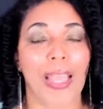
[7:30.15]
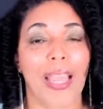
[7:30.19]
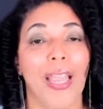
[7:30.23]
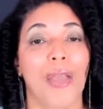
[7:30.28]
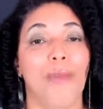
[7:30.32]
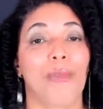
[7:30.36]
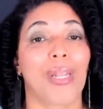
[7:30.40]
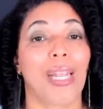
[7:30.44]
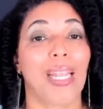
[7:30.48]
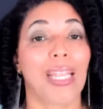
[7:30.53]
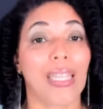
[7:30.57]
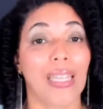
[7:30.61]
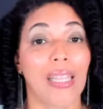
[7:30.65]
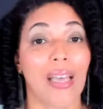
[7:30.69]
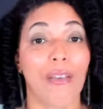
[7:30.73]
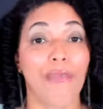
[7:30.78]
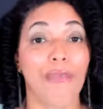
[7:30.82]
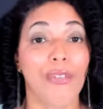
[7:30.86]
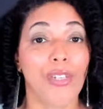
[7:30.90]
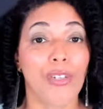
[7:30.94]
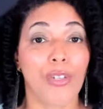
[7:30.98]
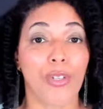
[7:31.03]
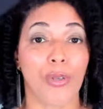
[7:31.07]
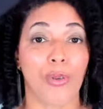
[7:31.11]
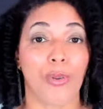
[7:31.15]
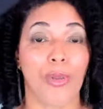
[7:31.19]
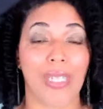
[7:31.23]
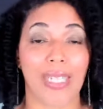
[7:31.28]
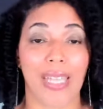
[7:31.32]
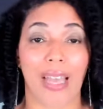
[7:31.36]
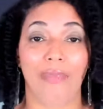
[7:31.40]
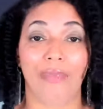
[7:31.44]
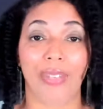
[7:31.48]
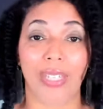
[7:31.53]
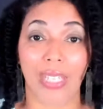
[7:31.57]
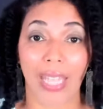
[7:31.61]
And what I love to do is
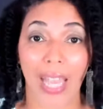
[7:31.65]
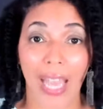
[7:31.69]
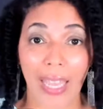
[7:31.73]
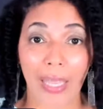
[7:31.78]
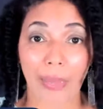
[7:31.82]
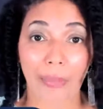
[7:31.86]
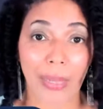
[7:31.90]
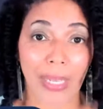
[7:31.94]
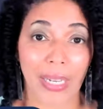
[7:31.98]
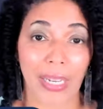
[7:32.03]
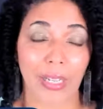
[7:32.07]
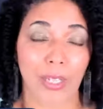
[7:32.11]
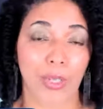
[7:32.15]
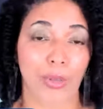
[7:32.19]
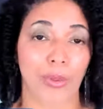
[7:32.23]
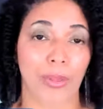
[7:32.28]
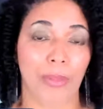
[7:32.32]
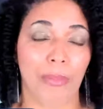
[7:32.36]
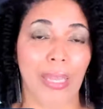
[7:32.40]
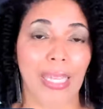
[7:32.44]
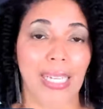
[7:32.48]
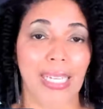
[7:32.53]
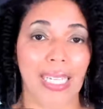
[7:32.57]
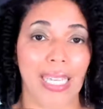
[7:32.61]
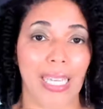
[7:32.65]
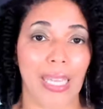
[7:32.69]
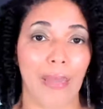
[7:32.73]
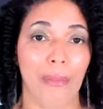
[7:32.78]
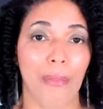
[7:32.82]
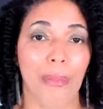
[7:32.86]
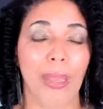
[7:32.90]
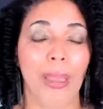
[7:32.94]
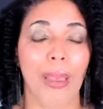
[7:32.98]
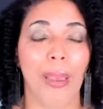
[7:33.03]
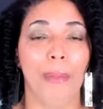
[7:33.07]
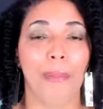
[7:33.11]
have Slack meetings with my
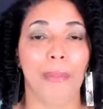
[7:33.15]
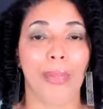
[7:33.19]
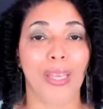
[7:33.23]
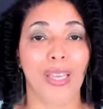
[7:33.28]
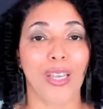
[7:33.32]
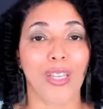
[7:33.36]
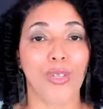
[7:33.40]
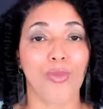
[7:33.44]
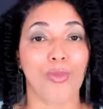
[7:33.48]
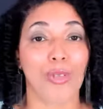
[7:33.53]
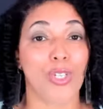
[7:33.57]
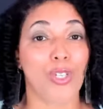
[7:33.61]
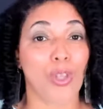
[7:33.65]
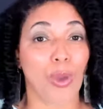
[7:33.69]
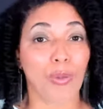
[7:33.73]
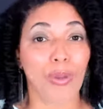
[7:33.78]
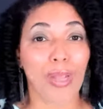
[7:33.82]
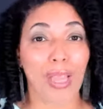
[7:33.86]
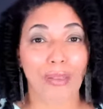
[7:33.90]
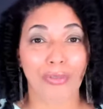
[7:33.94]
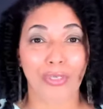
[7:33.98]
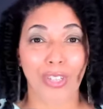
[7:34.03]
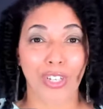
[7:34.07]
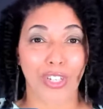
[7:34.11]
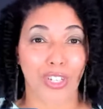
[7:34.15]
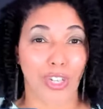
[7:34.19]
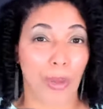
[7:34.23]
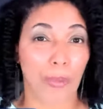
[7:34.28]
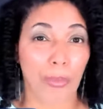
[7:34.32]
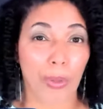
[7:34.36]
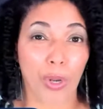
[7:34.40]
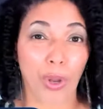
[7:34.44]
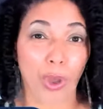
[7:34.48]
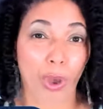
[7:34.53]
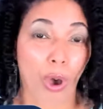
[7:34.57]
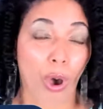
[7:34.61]
team, because we don't have to
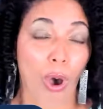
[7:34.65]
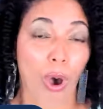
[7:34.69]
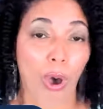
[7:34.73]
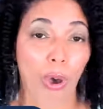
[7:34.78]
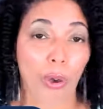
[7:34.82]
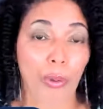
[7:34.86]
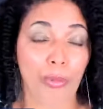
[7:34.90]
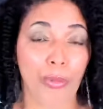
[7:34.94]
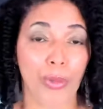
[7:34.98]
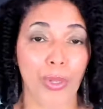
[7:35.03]
jump on a call.